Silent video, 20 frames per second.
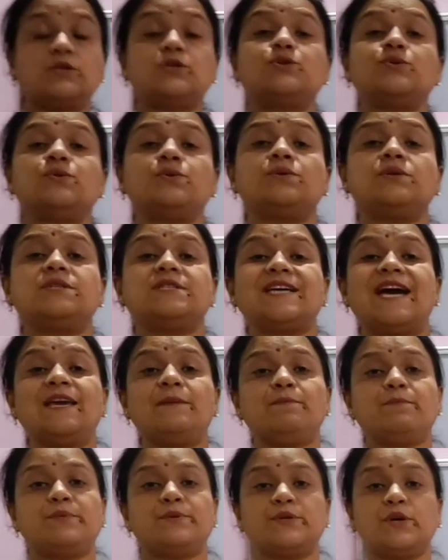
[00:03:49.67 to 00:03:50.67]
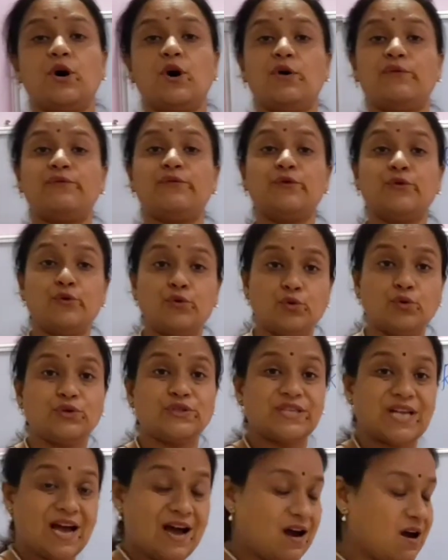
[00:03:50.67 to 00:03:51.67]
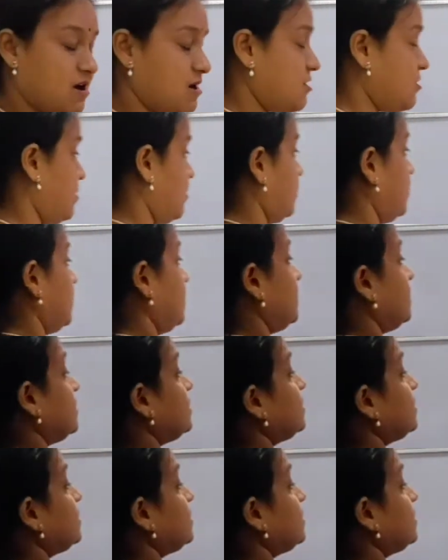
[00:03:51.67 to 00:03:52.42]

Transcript: The two types of roots are